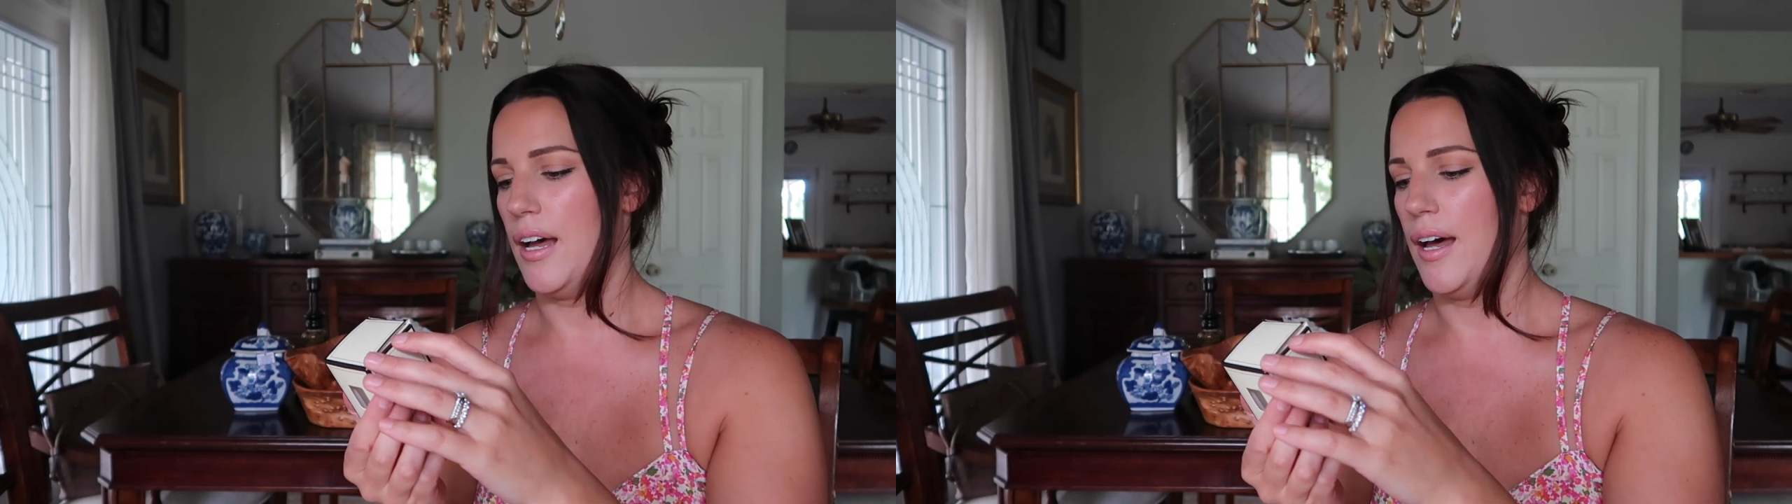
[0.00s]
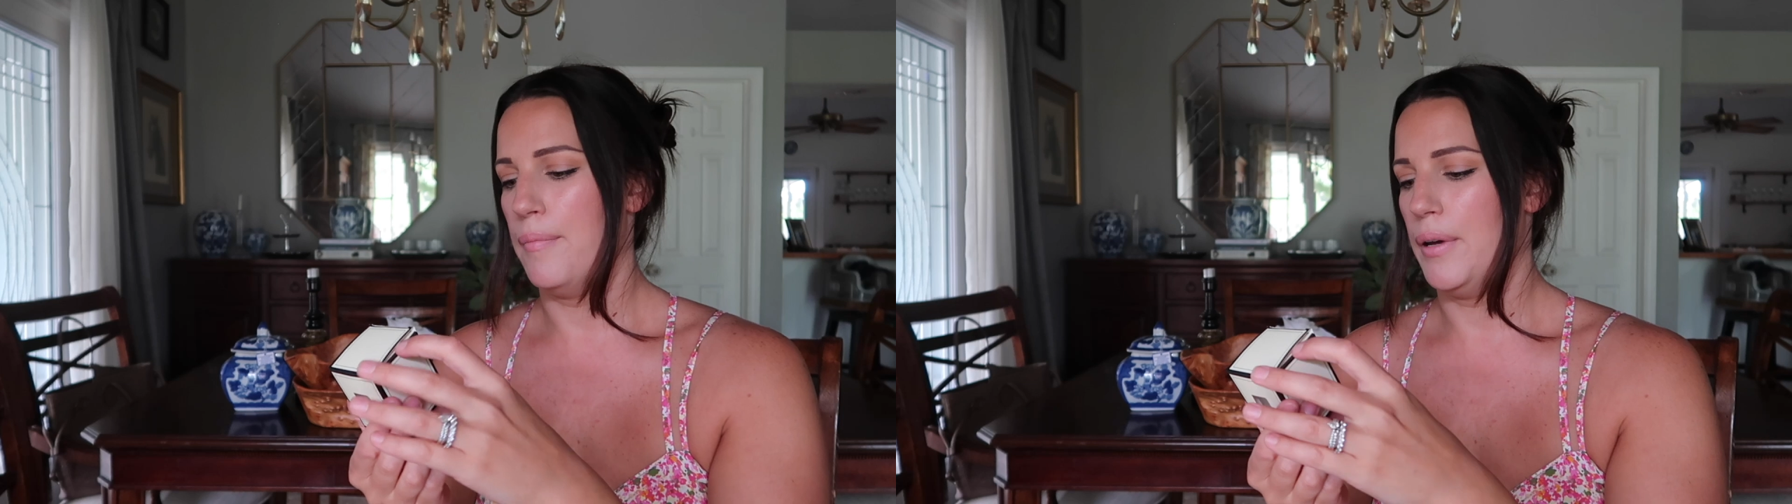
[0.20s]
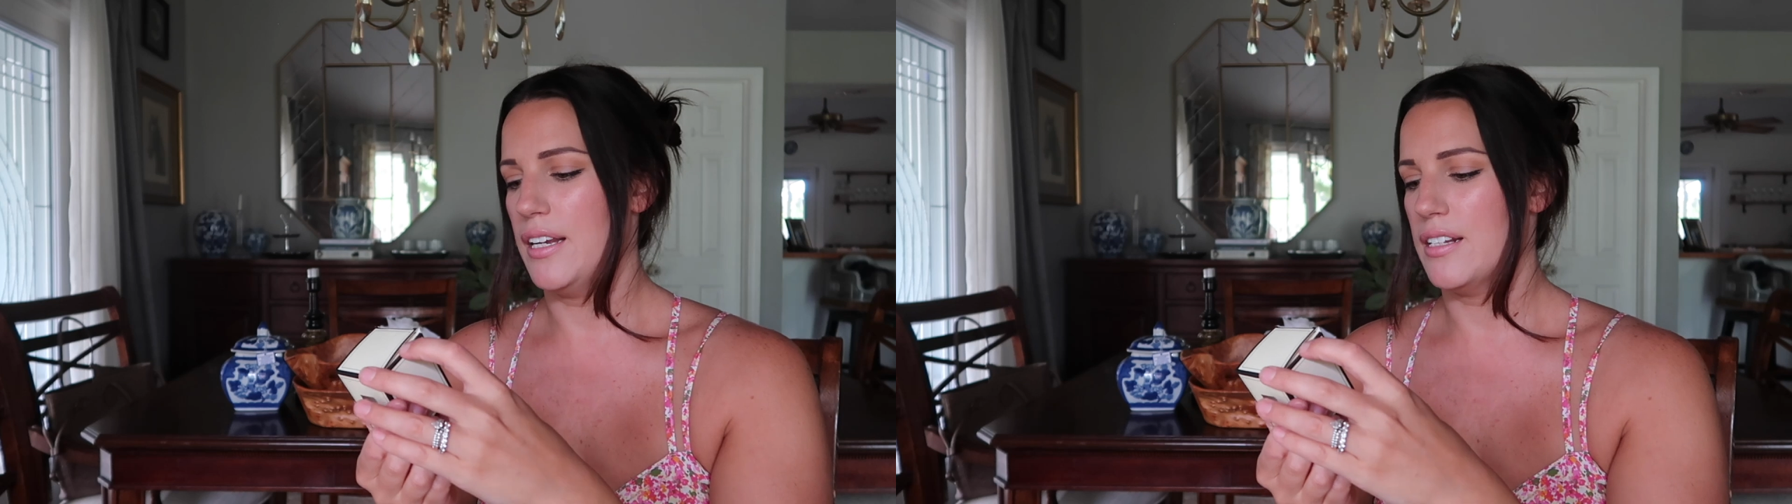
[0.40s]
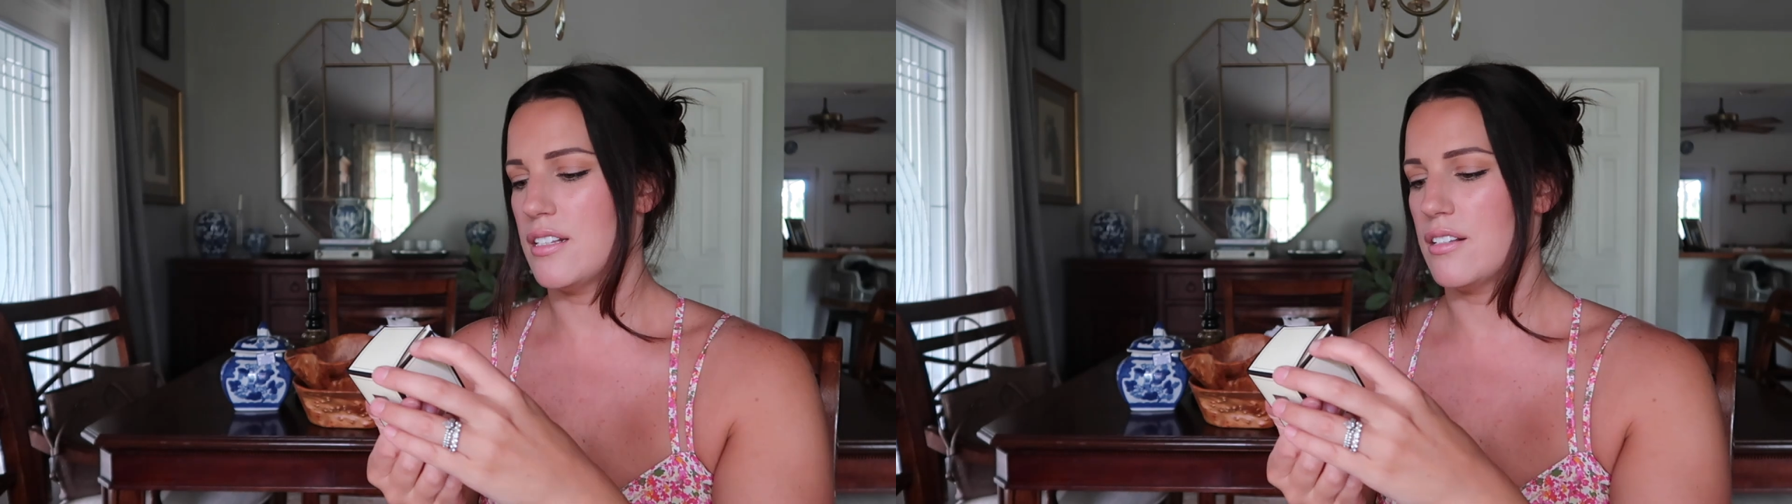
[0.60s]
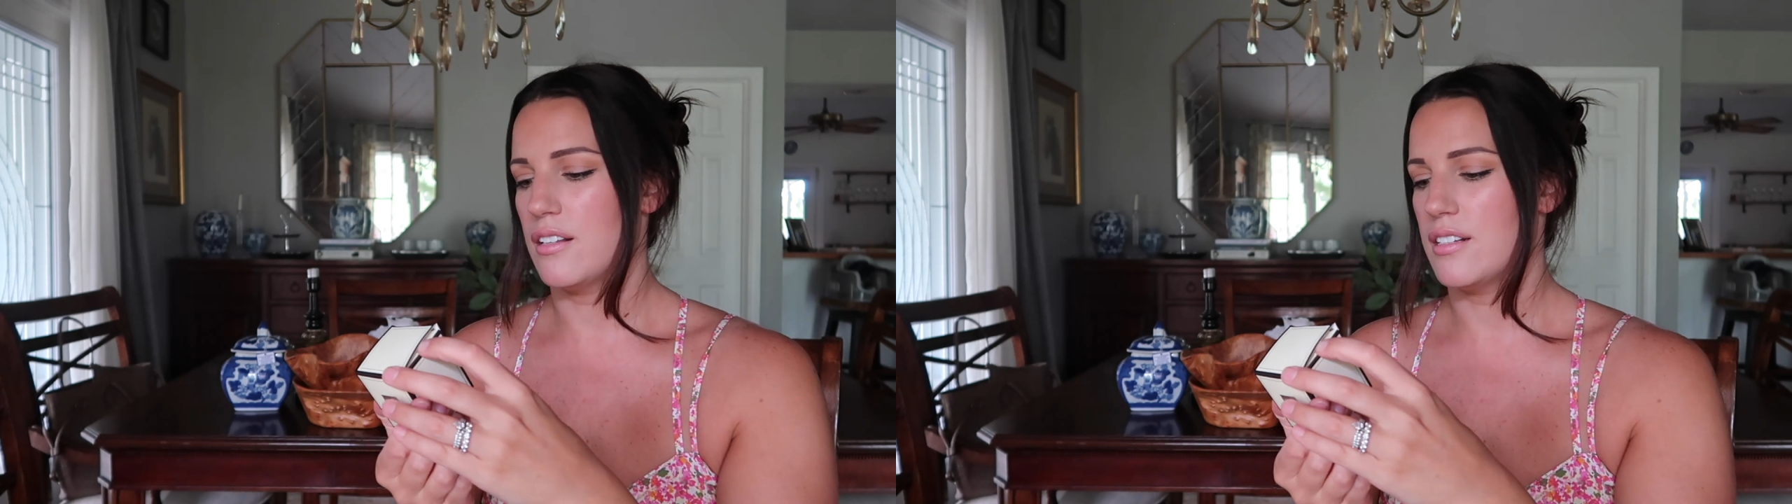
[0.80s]
but it
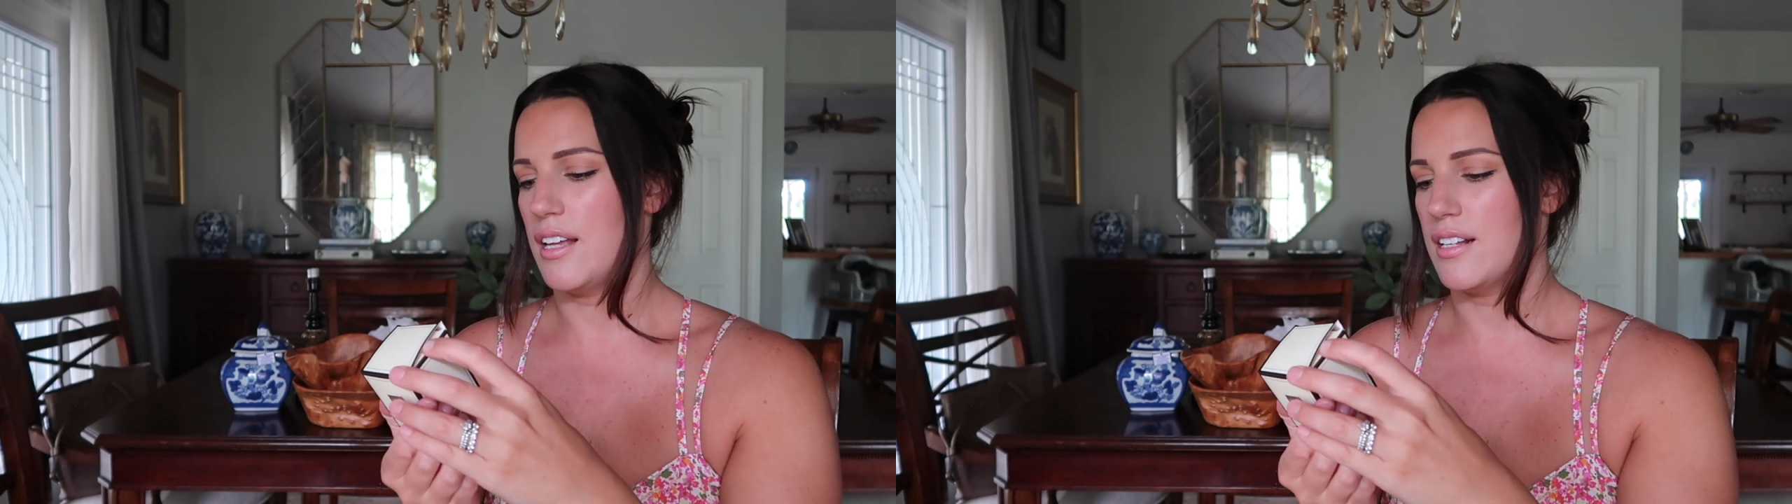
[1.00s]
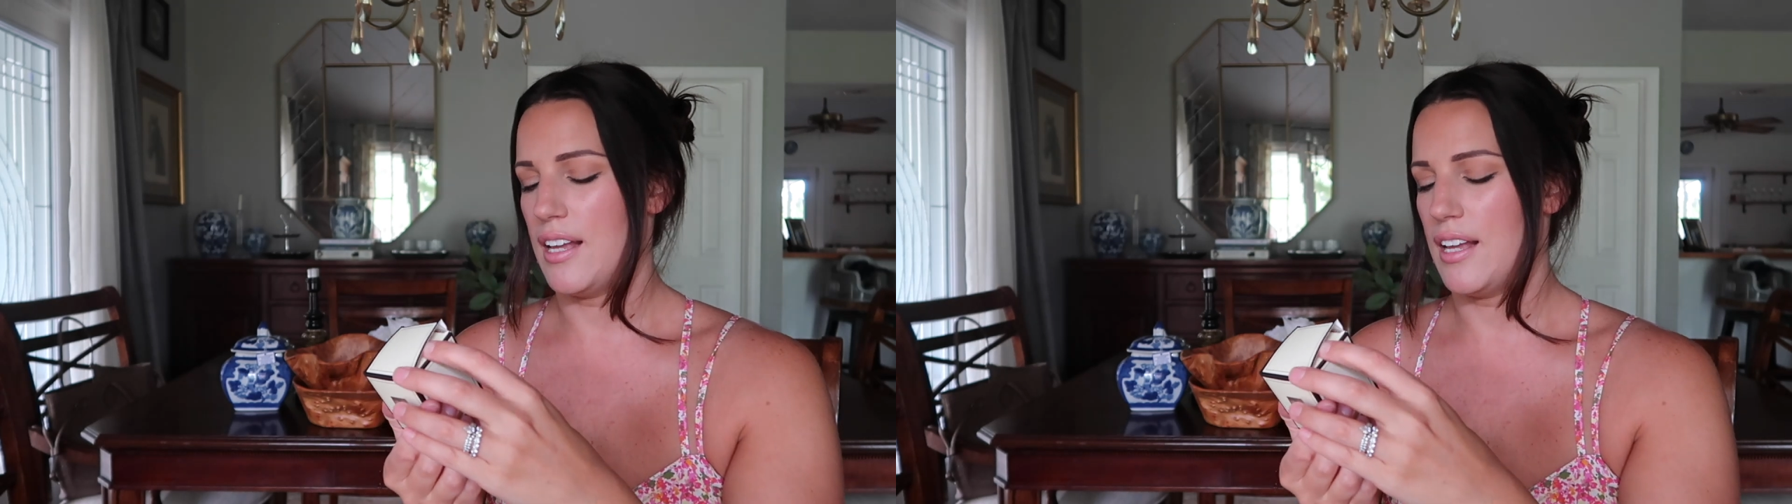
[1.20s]
says